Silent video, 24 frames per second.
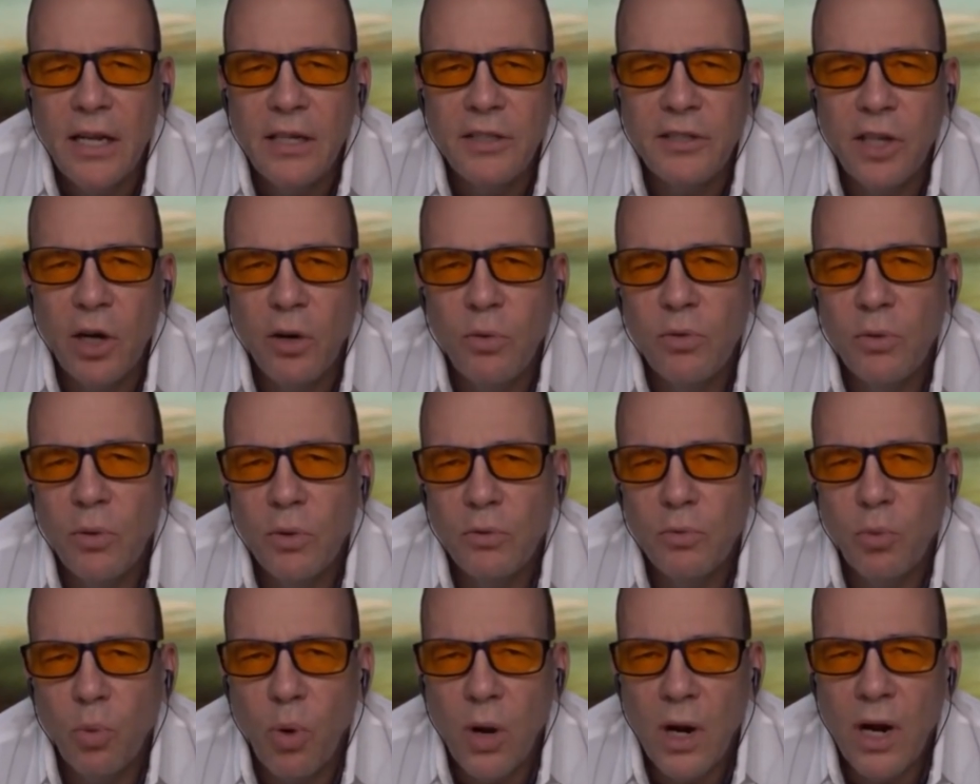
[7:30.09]
So
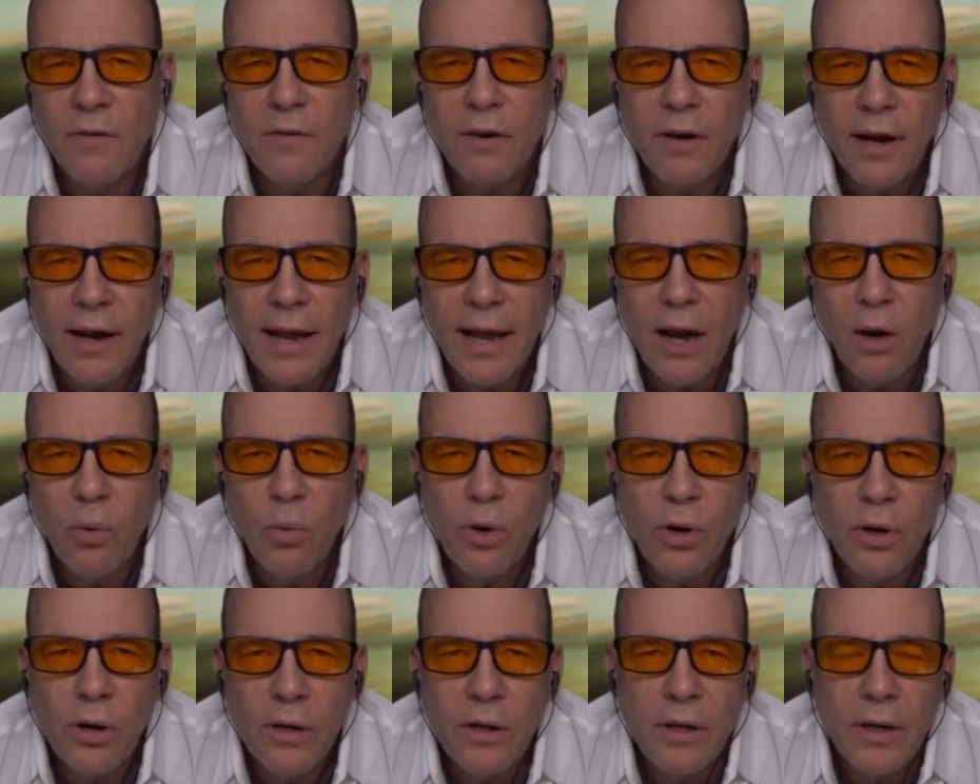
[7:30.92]
one of our
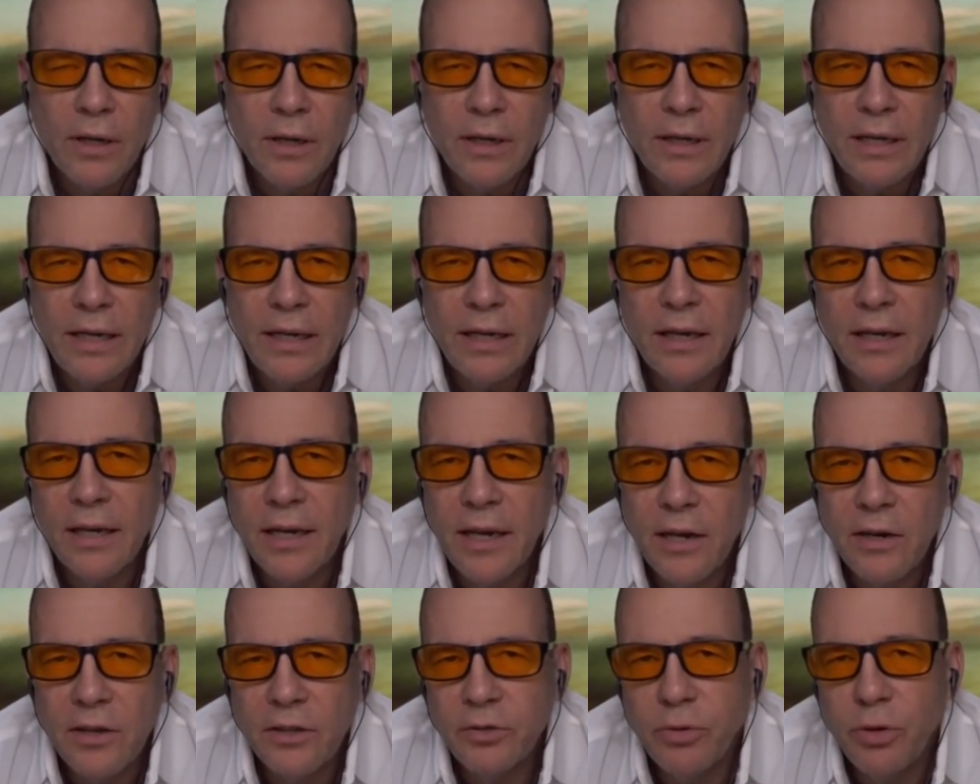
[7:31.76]
outward
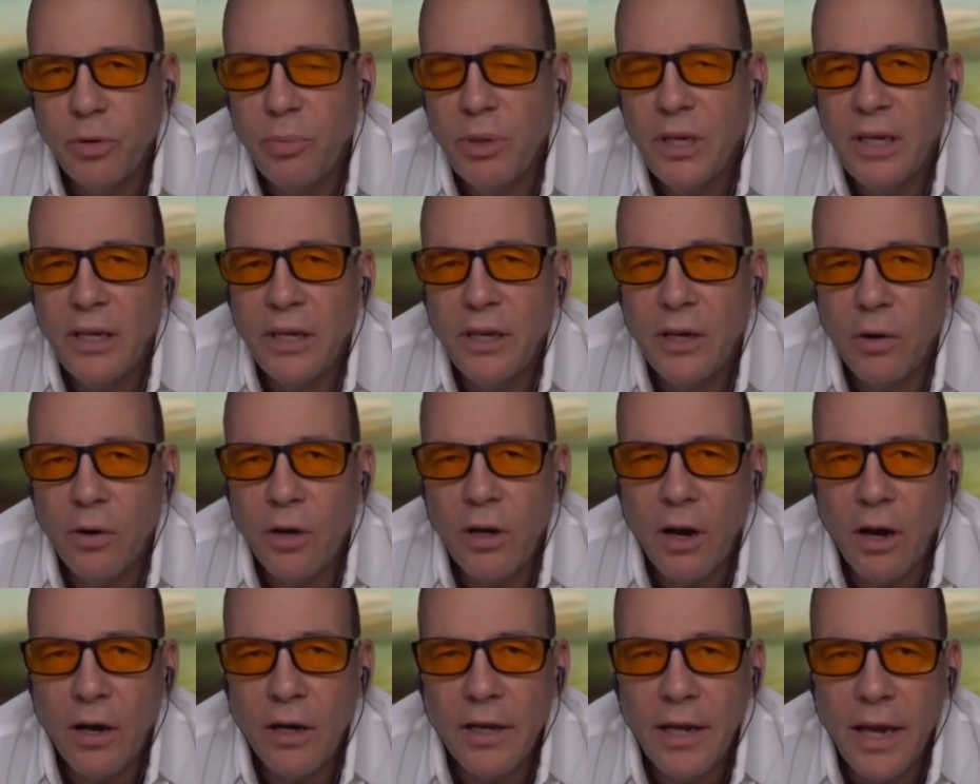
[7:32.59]
indicators would be, you know,
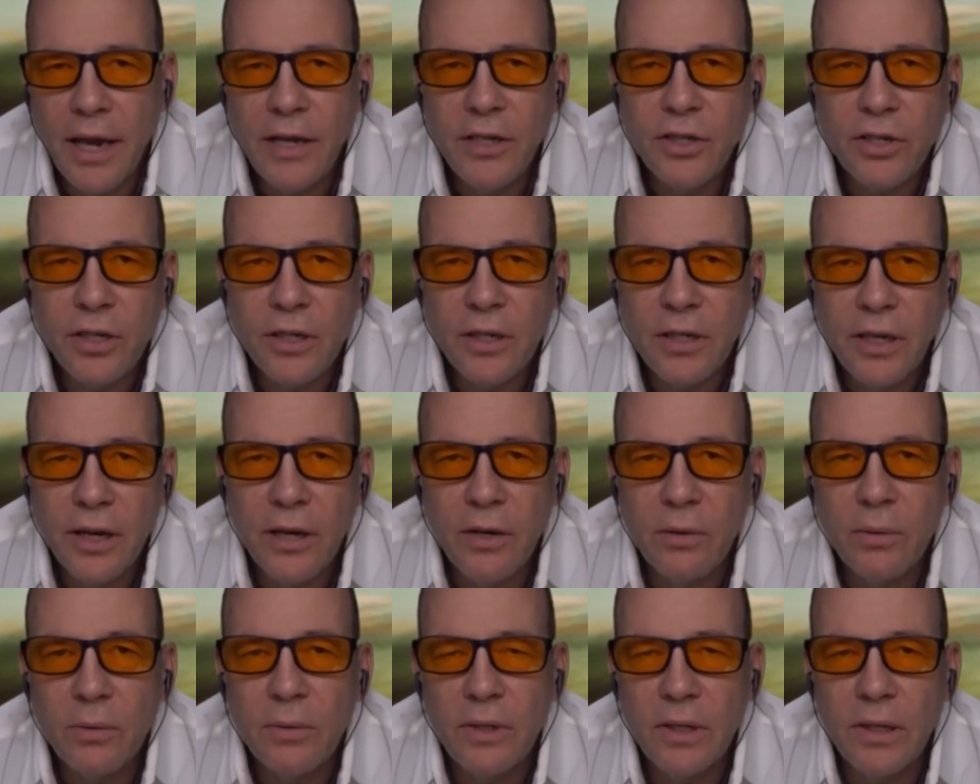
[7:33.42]
Caucasian, you
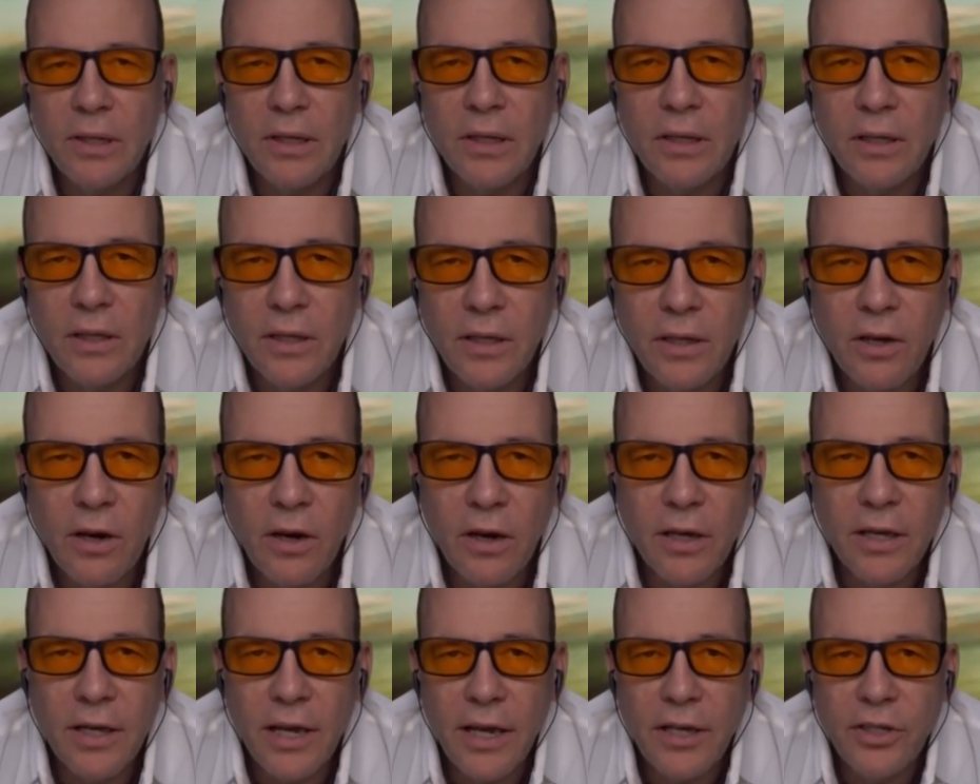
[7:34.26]
know, the the
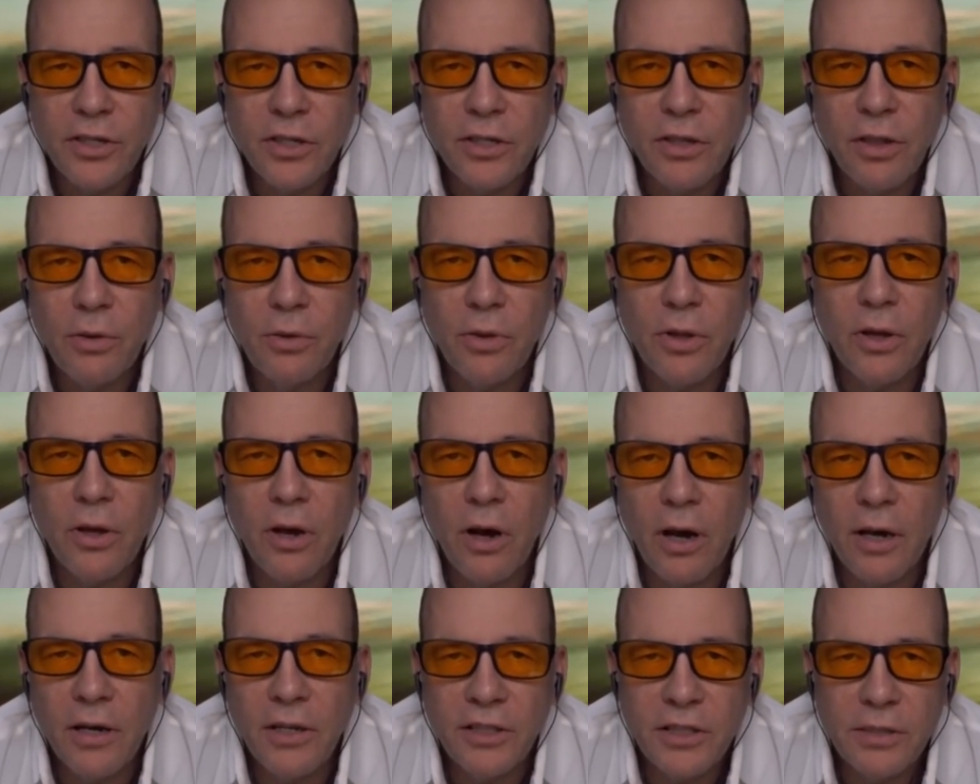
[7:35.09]
Caucasian through the
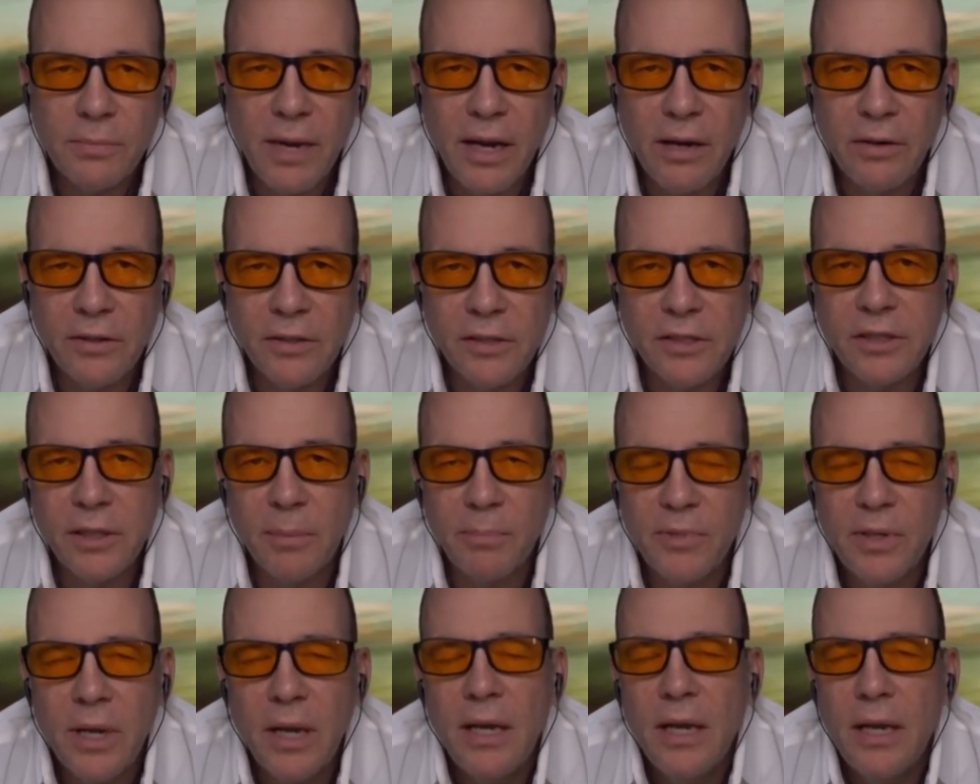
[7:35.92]
Caucasus Mountains.
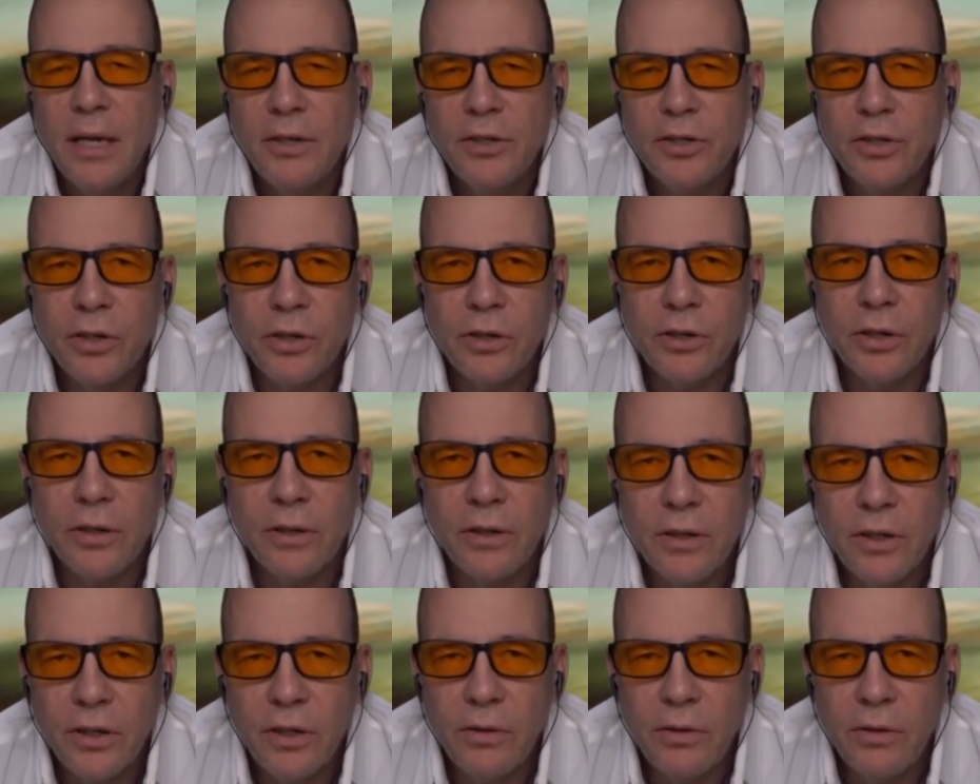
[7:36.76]
I'm sure right.